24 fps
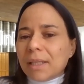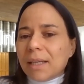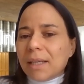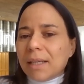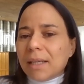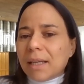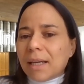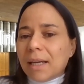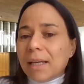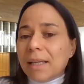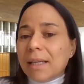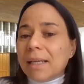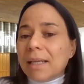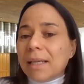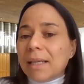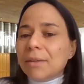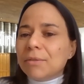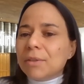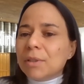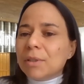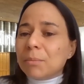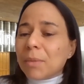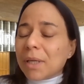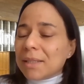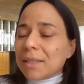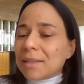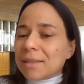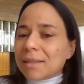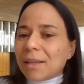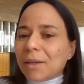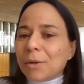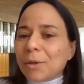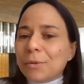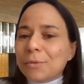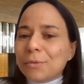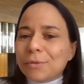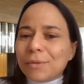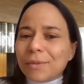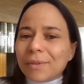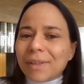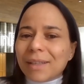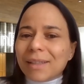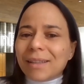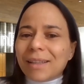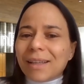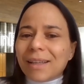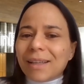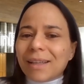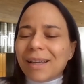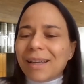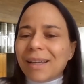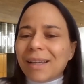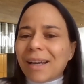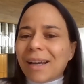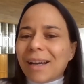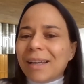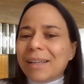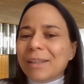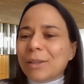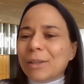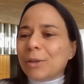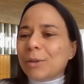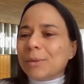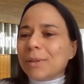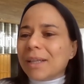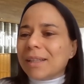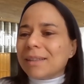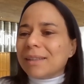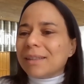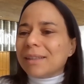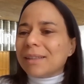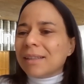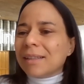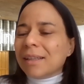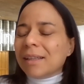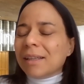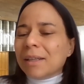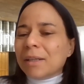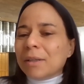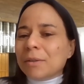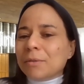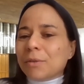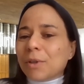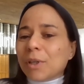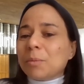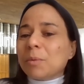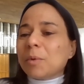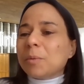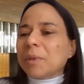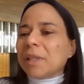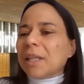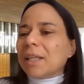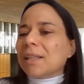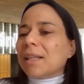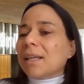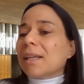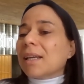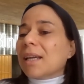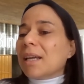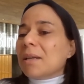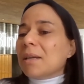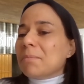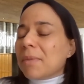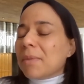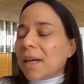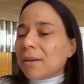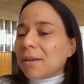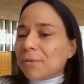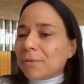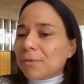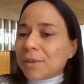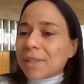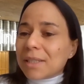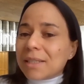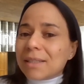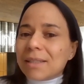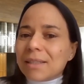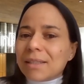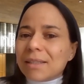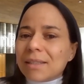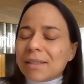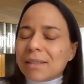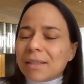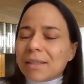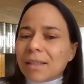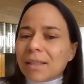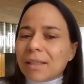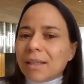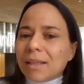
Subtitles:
I lived it myself, and I know that for the moment that I came back, for instance,